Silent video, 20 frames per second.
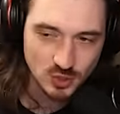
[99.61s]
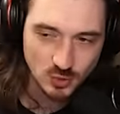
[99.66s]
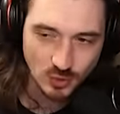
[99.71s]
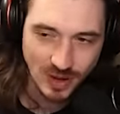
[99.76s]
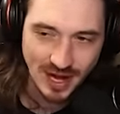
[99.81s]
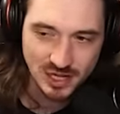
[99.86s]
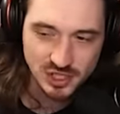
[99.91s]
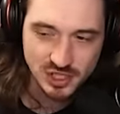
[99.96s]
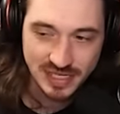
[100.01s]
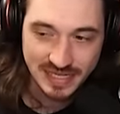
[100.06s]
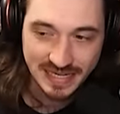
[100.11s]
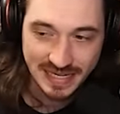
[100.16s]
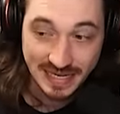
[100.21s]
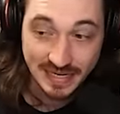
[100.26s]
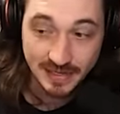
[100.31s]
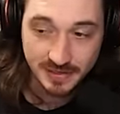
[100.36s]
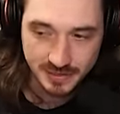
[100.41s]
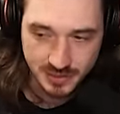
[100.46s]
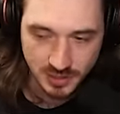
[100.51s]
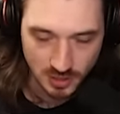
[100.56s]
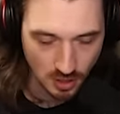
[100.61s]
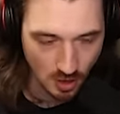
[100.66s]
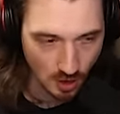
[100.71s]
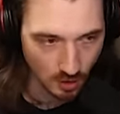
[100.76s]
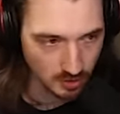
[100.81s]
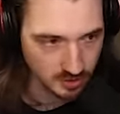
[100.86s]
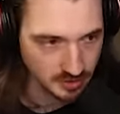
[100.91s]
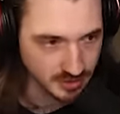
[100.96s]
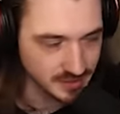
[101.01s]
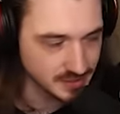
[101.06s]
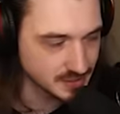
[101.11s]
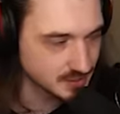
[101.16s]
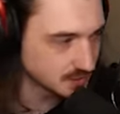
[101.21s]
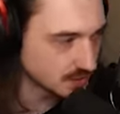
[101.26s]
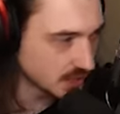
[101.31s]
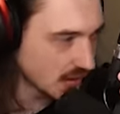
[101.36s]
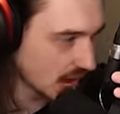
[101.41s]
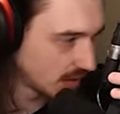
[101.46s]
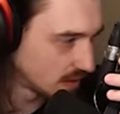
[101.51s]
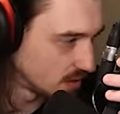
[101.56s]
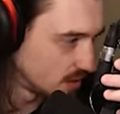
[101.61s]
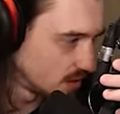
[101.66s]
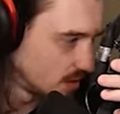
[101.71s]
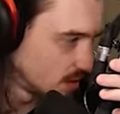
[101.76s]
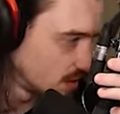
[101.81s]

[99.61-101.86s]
crashing into cars? Let's do that.